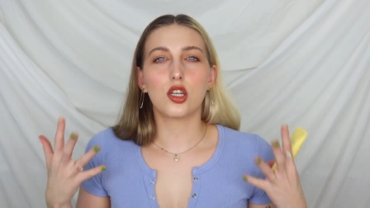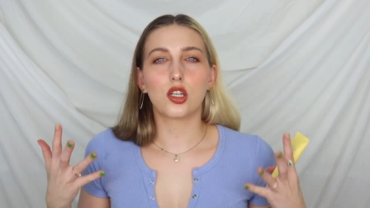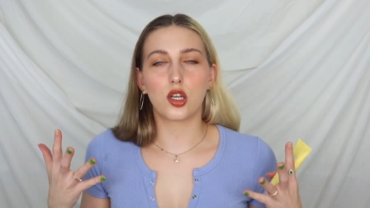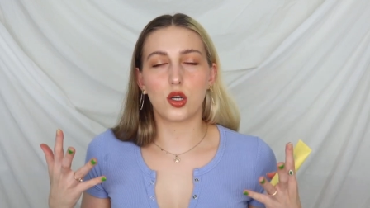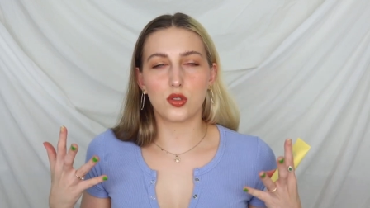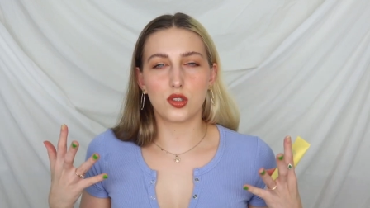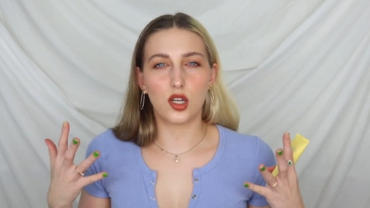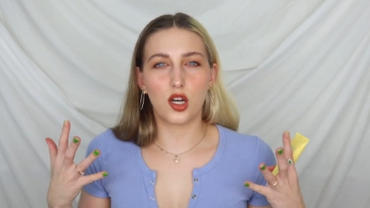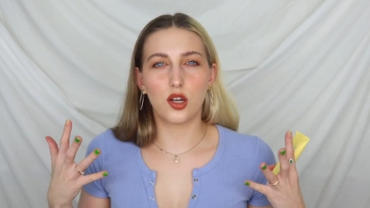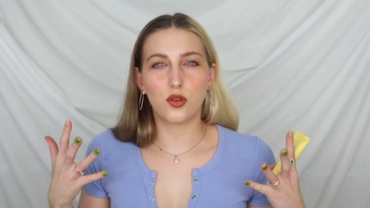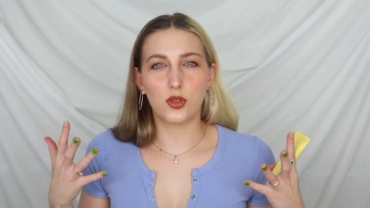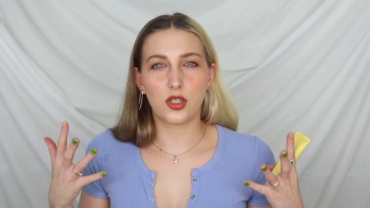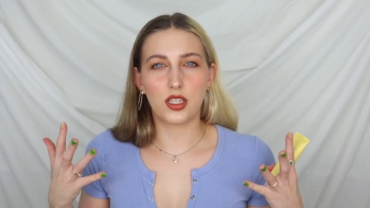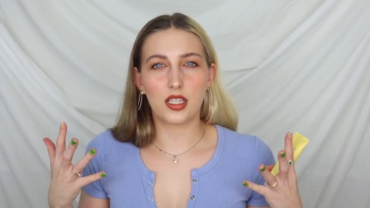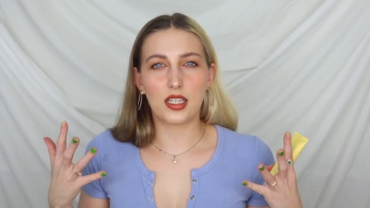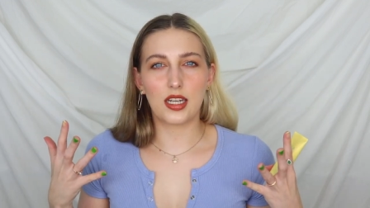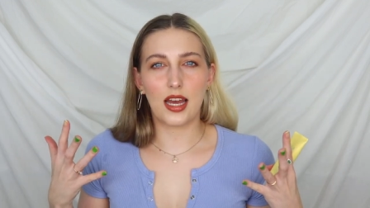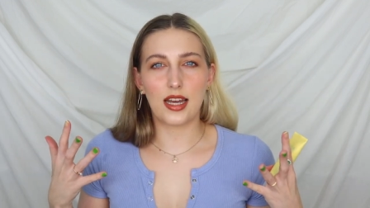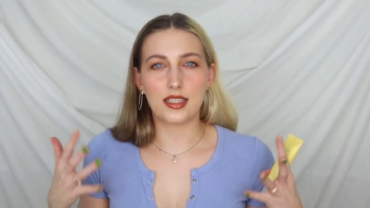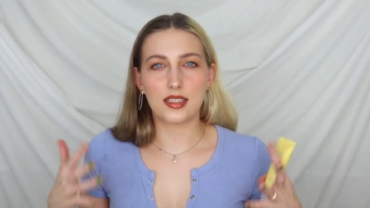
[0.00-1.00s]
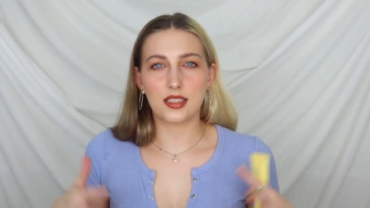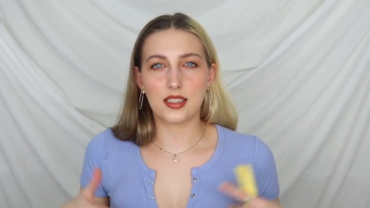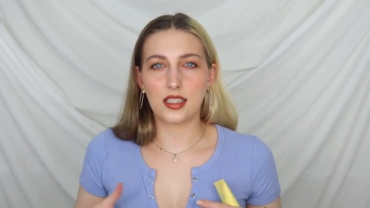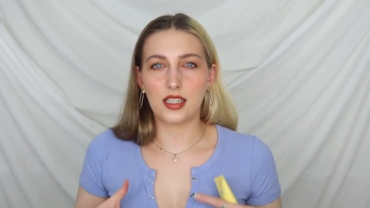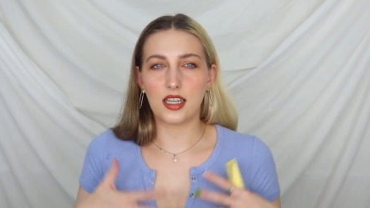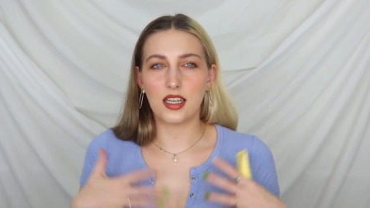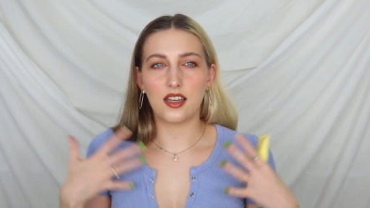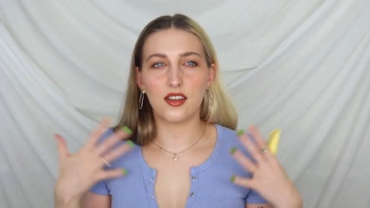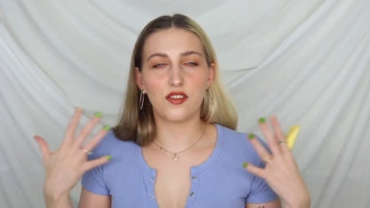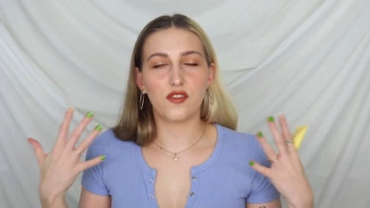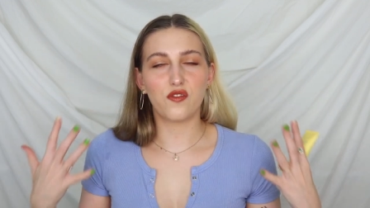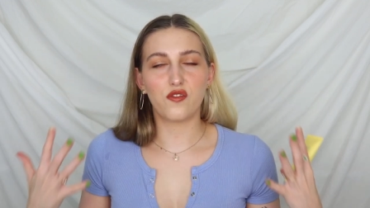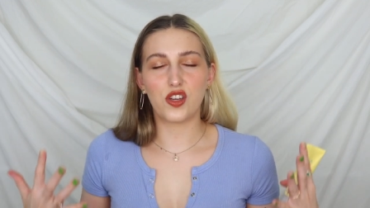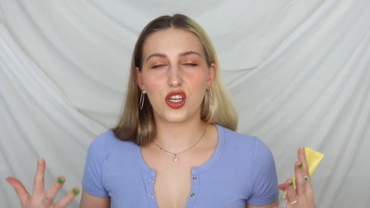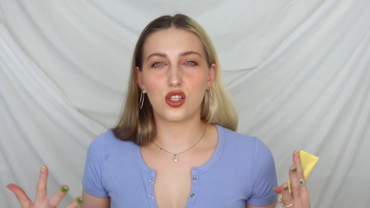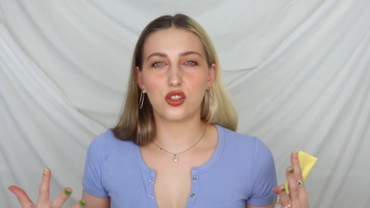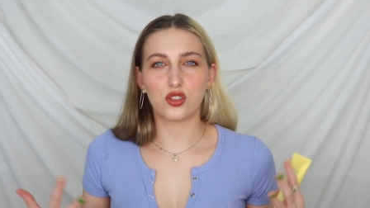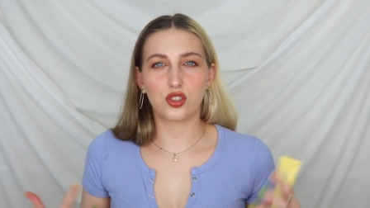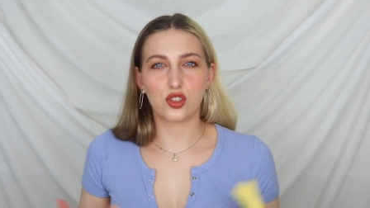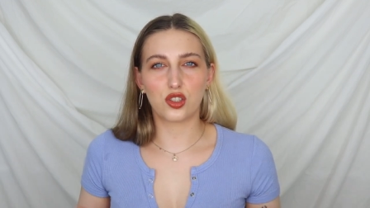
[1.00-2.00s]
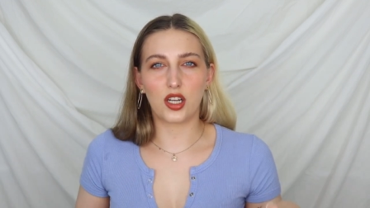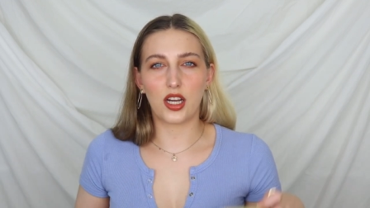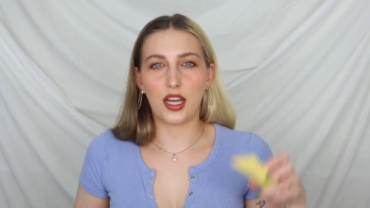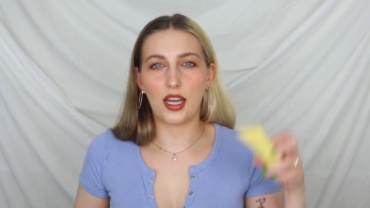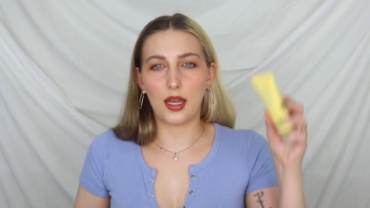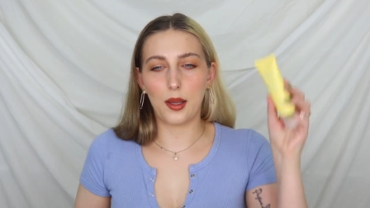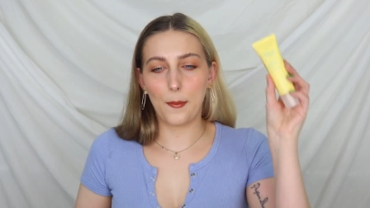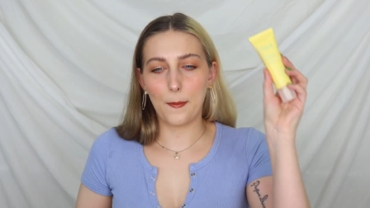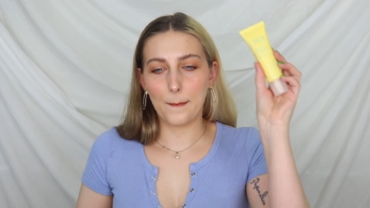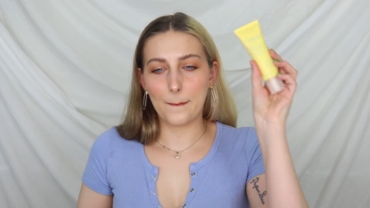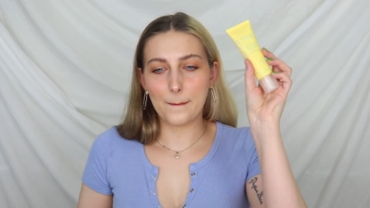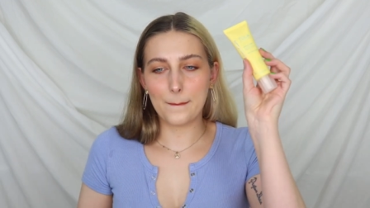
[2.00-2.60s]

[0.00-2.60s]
Goes on really nicely. It feels great.